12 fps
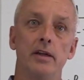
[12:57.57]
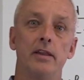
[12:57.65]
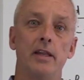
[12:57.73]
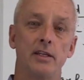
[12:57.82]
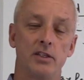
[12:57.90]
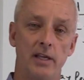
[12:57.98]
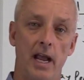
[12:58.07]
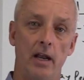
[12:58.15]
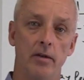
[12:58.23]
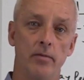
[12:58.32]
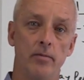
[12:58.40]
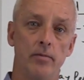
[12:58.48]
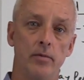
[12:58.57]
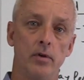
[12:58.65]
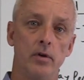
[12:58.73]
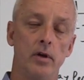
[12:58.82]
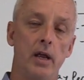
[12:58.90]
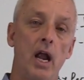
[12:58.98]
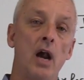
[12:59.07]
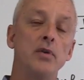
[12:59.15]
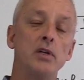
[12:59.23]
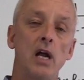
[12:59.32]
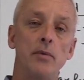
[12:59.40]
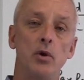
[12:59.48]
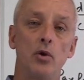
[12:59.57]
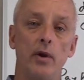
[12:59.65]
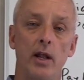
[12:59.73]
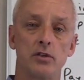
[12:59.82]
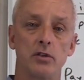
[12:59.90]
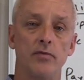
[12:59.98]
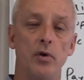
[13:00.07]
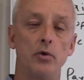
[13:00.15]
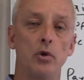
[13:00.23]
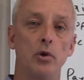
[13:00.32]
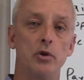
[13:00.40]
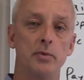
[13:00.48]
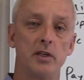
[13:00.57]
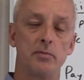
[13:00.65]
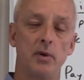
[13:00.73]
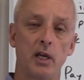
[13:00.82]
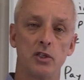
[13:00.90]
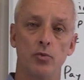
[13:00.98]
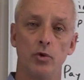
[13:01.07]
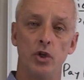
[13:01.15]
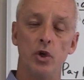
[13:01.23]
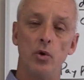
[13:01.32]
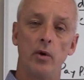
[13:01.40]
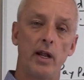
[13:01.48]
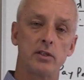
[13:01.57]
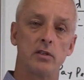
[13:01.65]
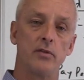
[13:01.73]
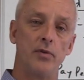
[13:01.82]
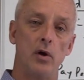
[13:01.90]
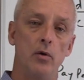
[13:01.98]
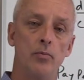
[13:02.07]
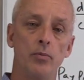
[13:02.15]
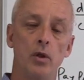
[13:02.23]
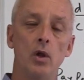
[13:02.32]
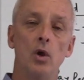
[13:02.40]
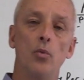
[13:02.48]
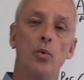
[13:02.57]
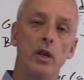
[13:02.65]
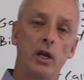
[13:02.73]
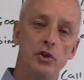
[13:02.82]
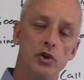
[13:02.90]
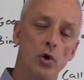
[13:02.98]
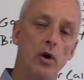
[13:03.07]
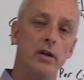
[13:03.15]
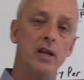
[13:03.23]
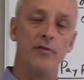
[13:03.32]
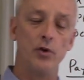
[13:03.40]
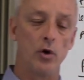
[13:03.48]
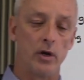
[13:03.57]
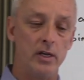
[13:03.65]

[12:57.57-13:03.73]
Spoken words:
That's sad. Every time you don't answer the phone, you lose business, because when you don't answer the phone, because if you're a